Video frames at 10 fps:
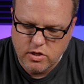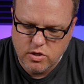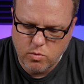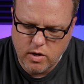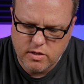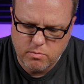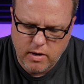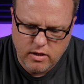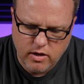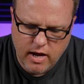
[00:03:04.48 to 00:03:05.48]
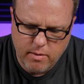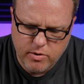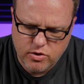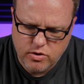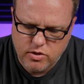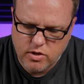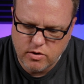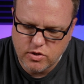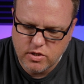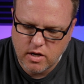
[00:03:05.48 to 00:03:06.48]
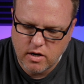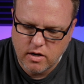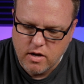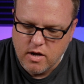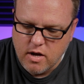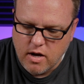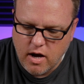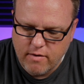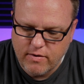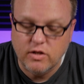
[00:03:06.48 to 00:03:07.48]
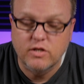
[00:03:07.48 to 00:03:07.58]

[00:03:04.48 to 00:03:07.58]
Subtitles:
actually, why does mine look amateurish? No, just kidding. If it